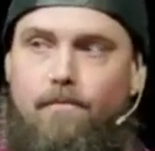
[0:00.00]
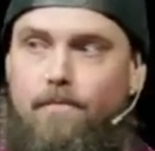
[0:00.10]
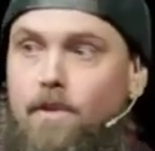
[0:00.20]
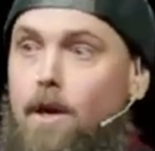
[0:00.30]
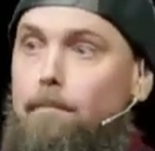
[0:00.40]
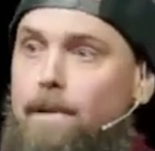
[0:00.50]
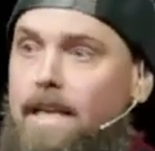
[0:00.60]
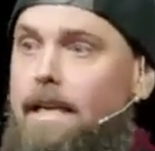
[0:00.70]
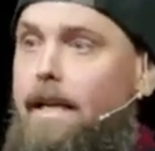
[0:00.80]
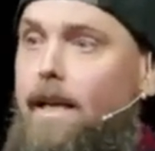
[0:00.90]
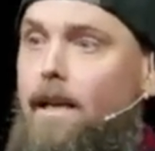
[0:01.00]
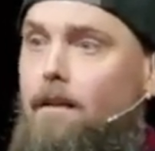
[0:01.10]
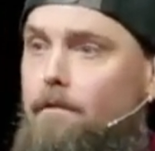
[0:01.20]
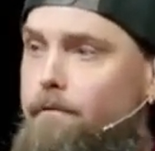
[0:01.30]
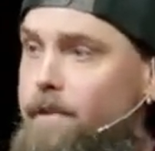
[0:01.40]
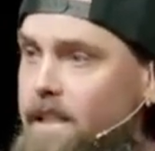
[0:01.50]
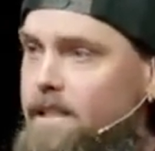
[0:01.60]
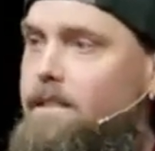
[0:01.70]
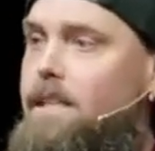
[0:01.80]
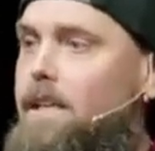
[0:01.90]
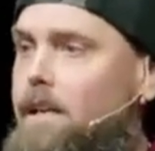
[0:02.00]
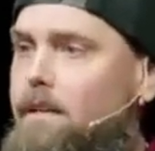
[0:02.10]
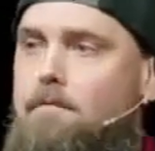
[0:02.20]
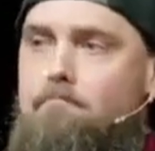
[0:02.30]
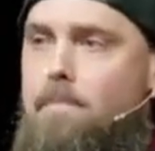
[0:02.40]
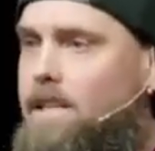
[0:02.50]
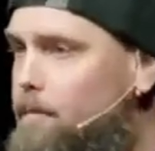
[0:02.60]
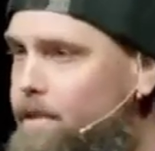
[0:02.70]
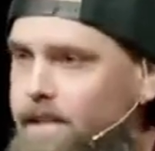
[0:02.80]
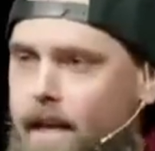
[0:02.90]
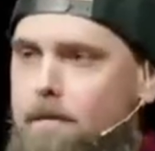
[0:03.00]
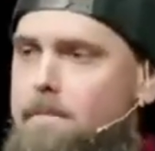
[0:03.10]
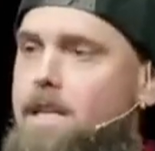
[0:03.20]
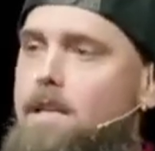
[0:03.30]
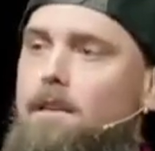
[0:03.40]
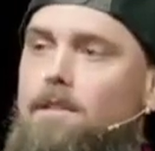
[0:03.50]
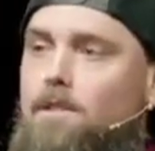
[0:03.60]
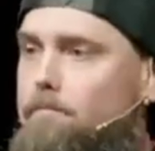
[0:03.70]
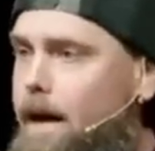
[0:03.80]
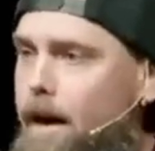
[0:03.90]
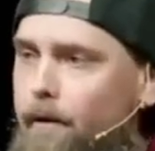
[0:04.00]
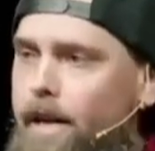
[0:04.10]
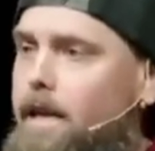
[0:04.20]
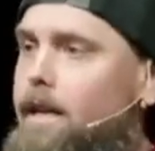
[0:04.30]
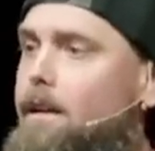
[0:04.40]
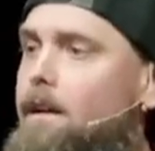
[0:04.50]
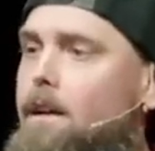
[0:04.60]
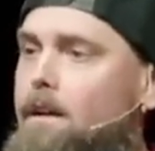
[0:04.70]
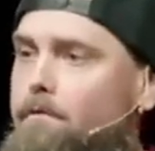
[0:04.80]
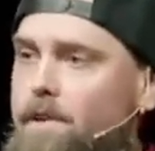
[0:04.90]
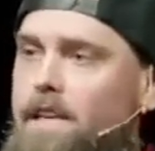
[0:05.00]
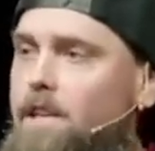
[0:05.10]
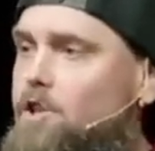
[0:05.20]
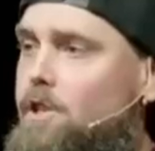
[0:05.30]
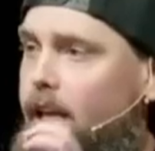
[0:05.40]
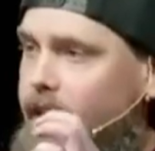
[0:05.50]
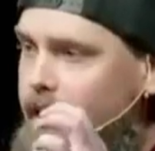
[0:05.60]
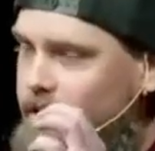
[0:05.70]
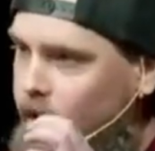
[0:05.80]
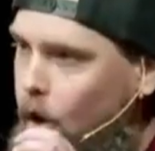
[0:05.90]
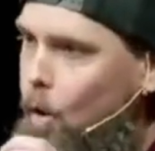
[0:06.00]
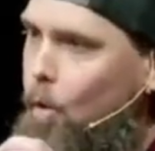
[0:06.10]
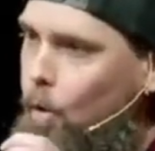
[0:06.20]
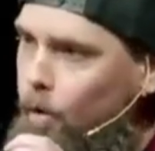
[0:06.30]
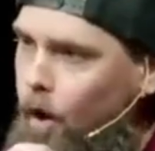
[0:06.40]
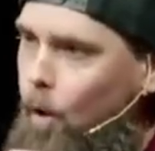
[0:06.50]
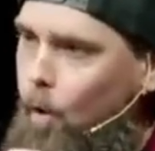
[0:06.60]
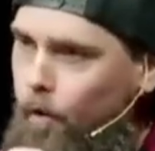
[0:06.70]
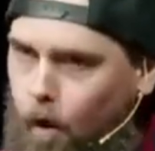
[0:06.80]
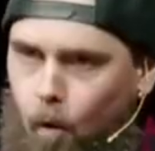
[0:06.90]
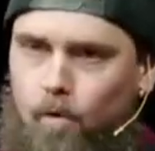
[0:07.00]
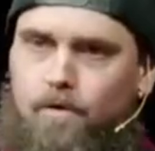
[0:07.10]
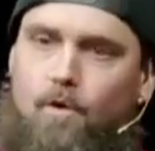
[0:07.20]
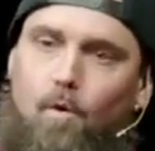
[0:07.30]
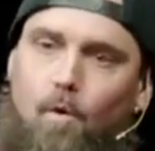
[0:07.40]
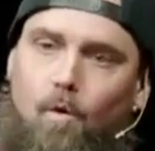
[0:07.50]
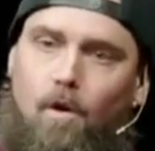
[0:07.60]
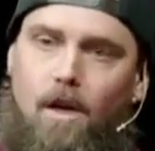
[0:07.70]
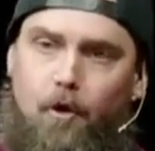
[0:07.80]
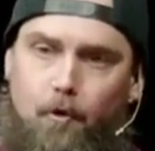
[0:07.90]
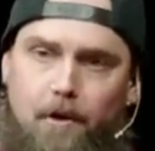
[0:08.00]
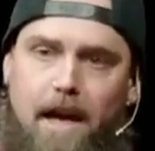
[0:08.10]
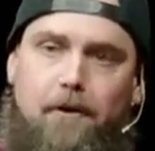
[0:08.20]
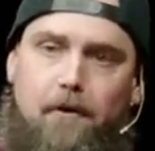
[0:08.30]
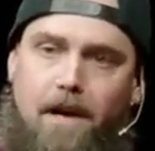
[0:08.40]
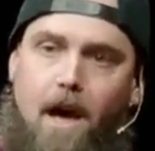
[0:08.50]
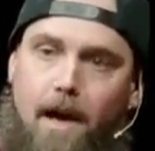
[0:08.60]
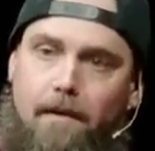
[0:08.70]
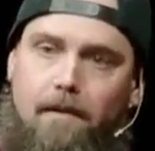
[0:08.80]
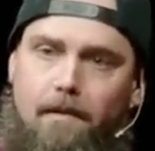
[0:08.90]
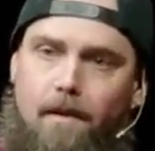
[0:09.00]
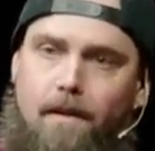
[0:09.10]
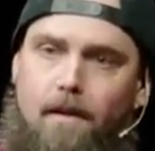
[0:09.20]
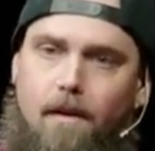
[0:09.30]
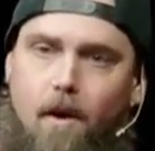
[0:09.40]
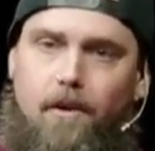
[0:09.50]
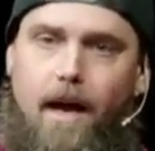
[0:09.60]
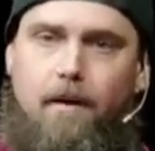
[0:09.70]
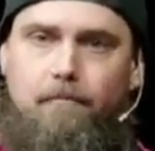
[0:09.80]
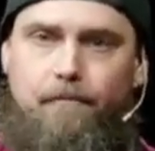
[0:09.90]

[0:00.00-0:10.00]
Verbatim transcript: competing Philistine, Mesopotamian, Sumerian, Phoenician, like he's an old school creator god, okay?